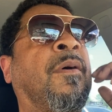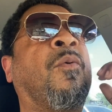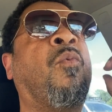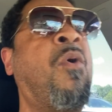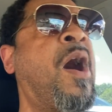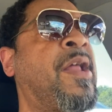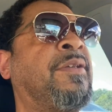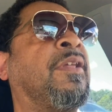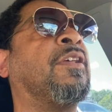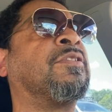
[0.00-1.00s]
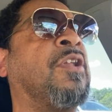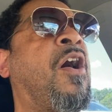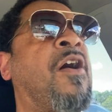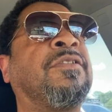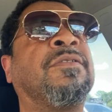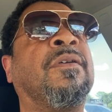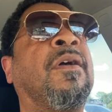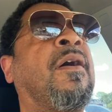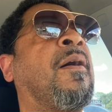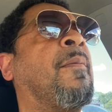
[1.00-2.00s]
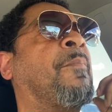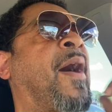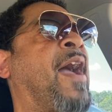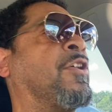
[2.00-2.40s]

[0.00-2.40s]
One is lost by